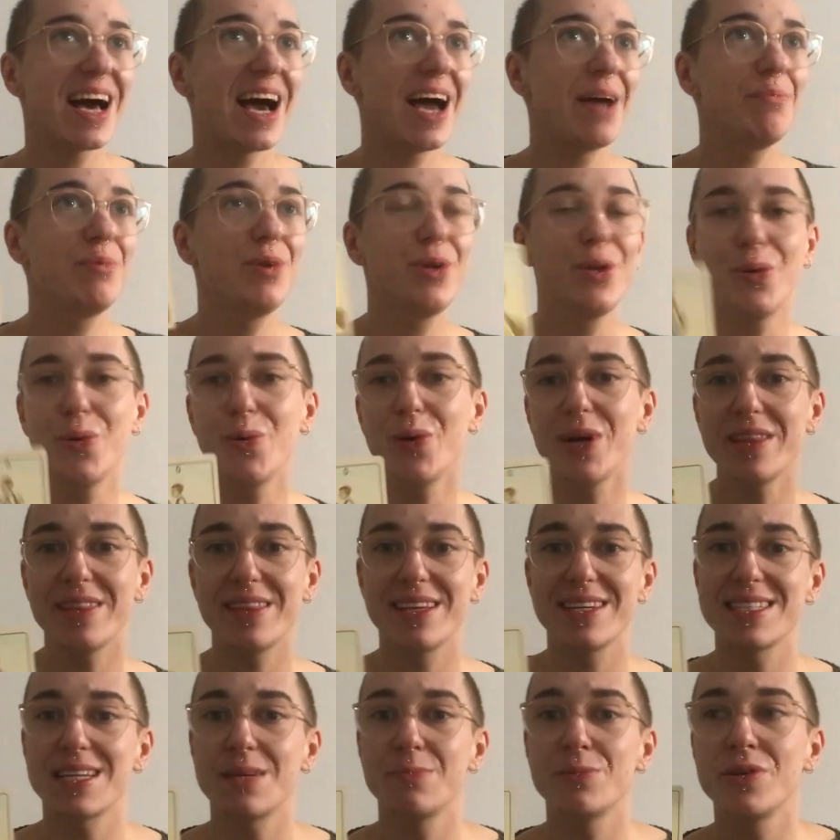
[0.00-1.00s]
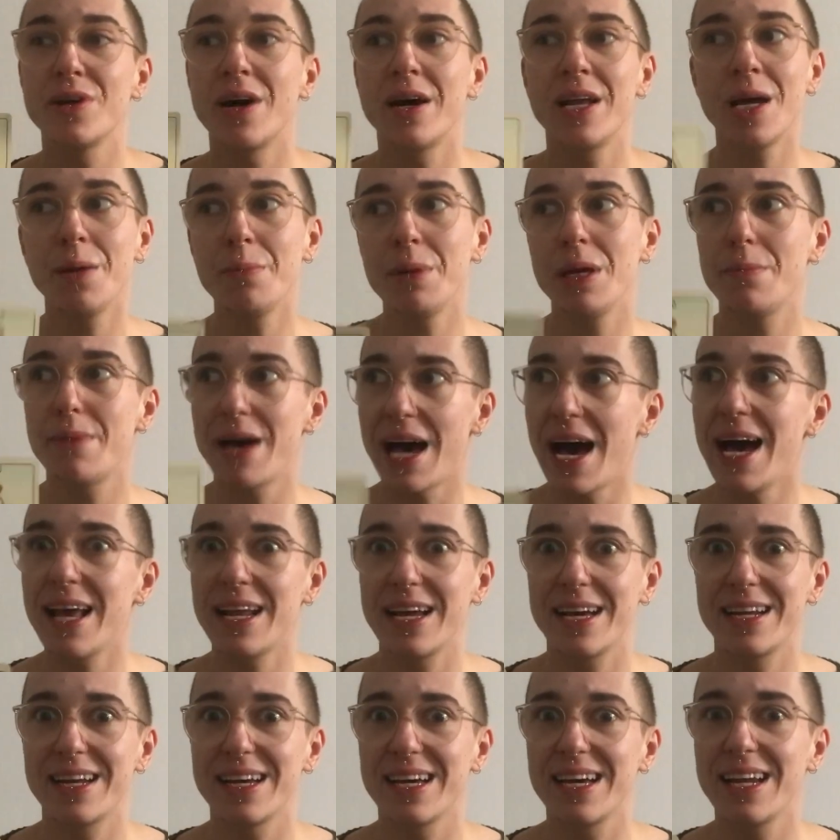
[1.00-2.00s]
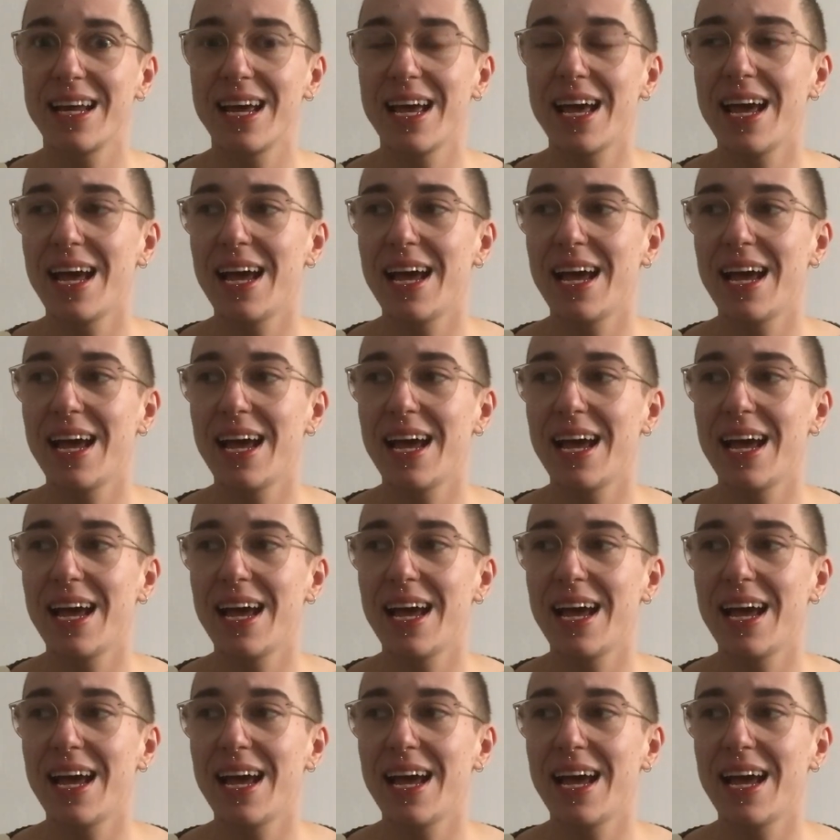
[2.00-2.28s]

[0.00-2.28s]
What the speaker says: I'm new at this. I'm gonna be bad at it.